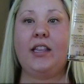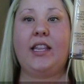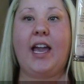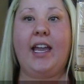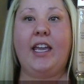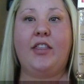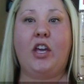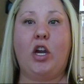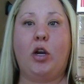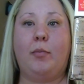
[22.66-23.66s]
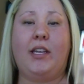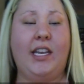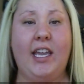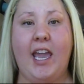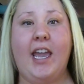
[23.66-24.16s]
like the Urban
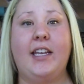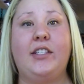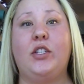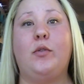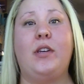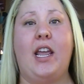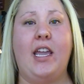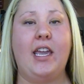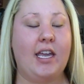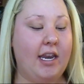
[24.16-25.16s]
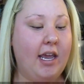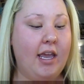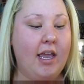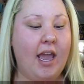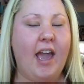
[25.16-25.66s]
Decay's new Naked,
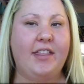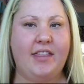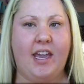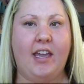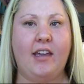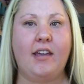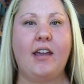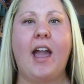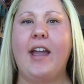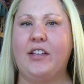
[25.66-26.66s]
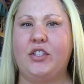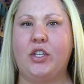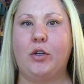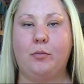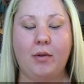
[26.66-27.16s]
I
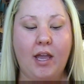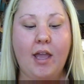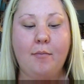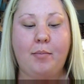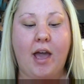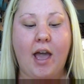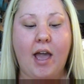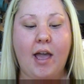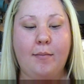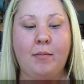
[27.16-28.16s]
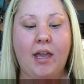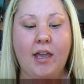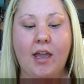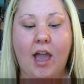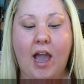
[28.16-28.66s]
assume. But
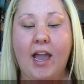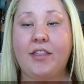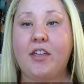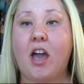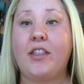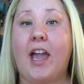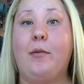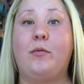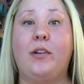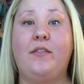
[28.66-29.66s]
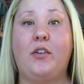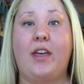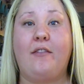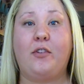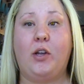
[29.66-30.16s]
I thought that I would review
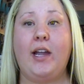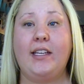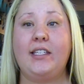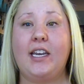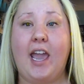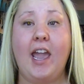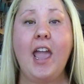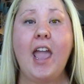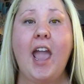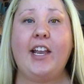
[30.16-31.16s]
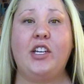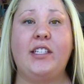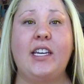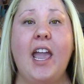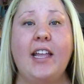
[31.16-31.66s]
that for you guys today. And
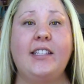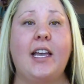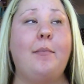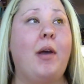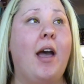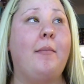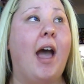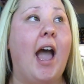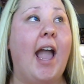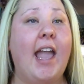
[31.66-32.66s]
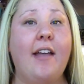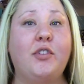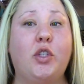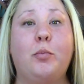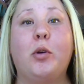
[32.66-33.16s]
just a heads up, I have
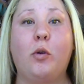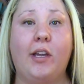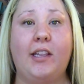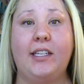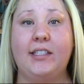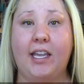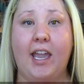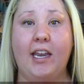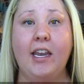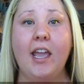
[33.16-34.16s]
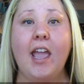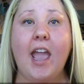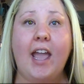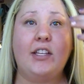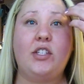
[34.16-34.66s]
super oily skin,
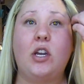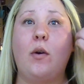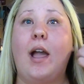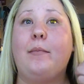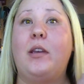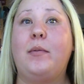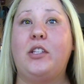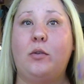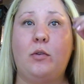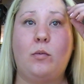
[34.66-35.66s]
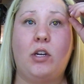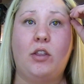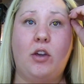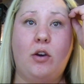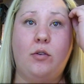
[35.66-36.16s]
and so I'm going to be doing one
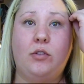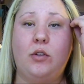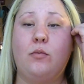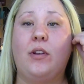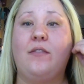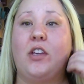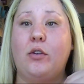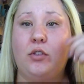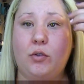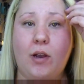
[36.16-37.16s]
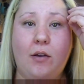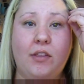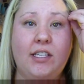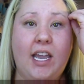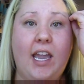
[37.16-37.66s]
of those reviews throughout
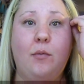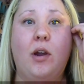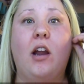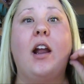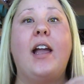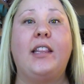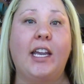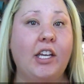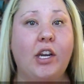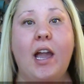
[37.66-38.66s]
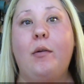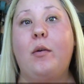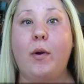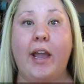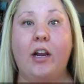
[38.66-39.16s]
the day where I let you know how
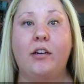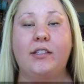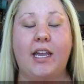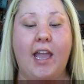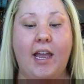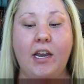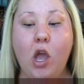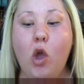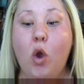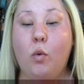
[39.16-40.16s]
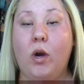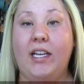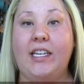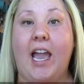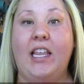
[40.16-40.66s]
it wears and
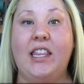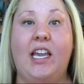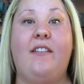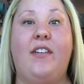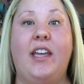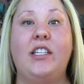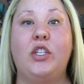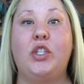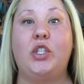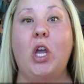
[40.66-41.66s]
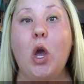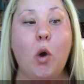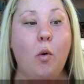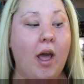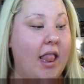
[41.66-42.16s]
what I think of it.
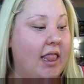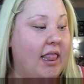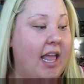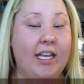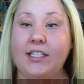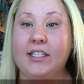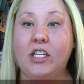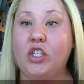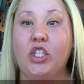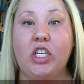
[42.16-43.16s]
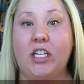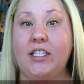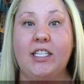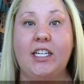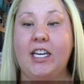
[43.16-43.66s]
So let's
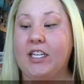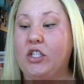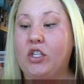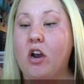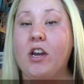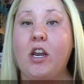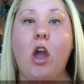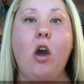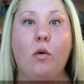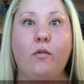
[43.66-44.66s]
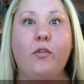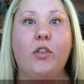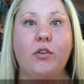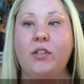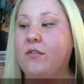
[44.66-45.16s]
just get started. Oh, for
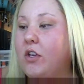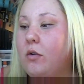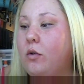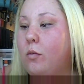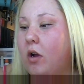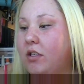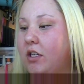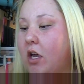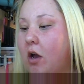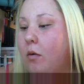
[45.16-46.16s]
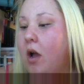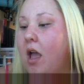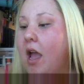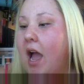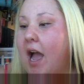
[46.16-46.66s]
those of you who want to know,
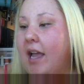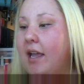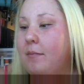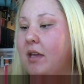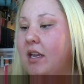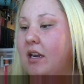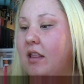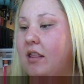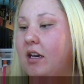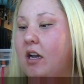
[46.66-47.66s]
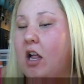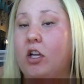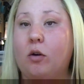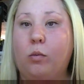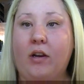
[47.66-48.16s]
I am in the
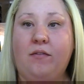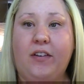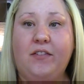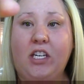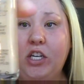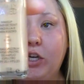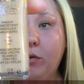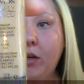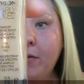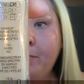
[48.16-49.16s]
color 150 Nude.